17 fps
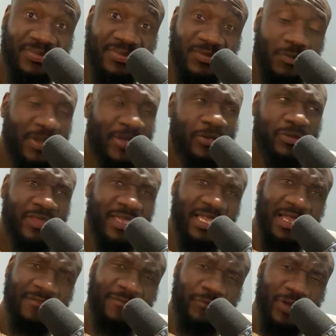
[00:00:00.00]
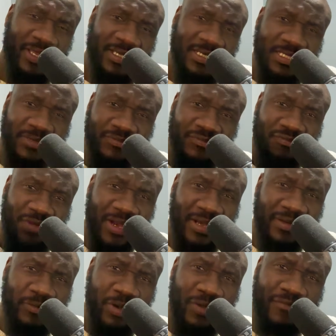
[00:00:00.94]
Why do you think Africans
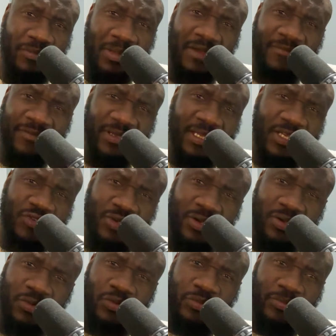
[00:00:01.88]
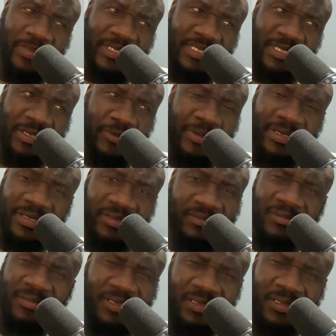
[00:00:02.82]
run away from Africa trying to go to the
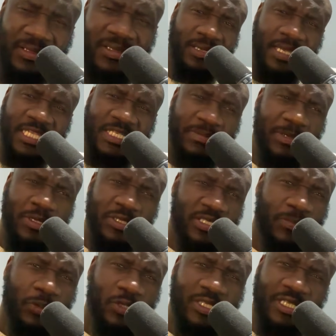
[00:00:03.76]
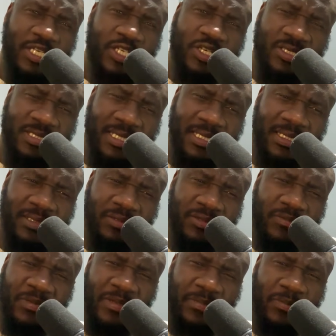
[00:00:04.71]
Mediterranean? It's because the politicians are
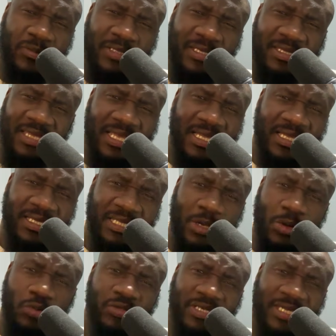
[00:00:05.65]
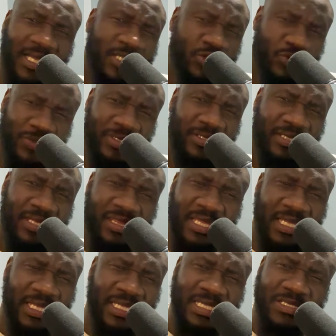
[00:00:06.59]
the people that think they own the country. They
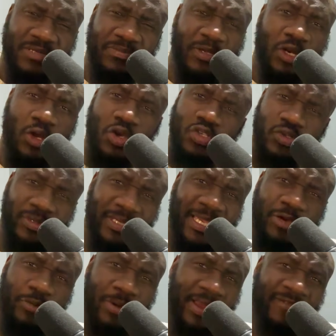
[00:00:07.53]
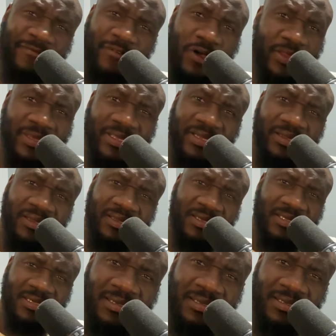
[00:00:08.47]
think it belongs to their grandfather.
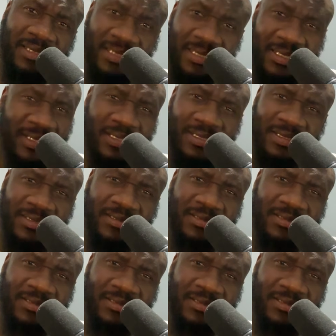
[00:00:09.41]
Yeah.